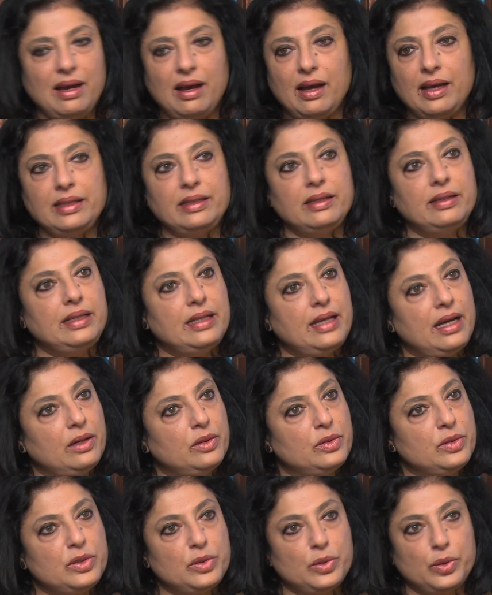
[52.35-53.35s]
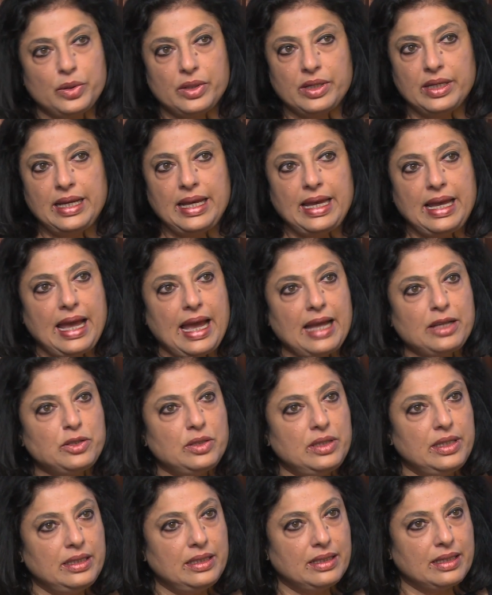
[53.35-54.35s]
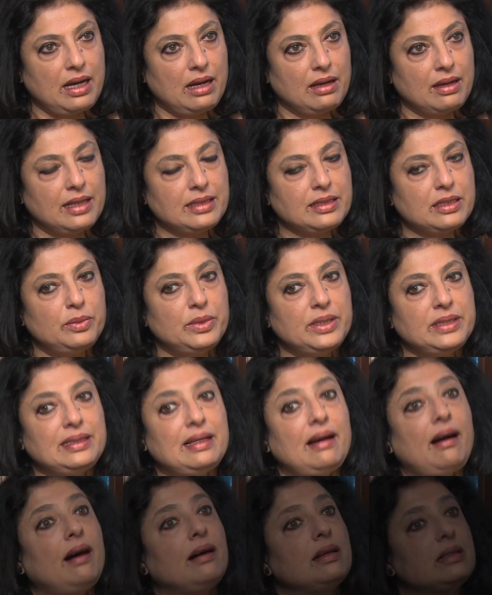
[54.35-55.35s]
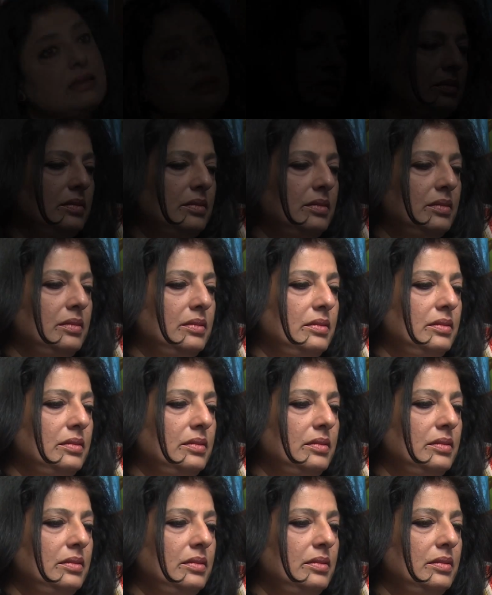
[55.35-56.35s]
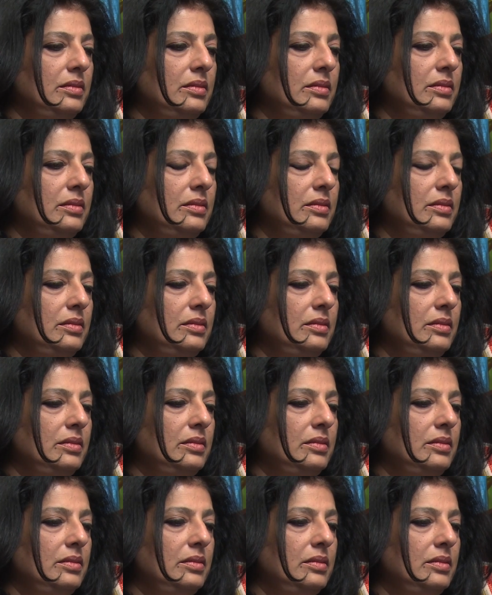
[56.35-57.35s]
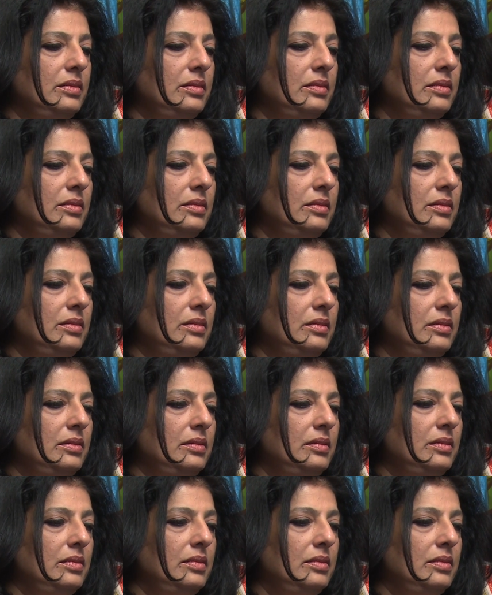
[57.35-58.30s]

either in-house or actually the customers are asking their vendors to use our software, right?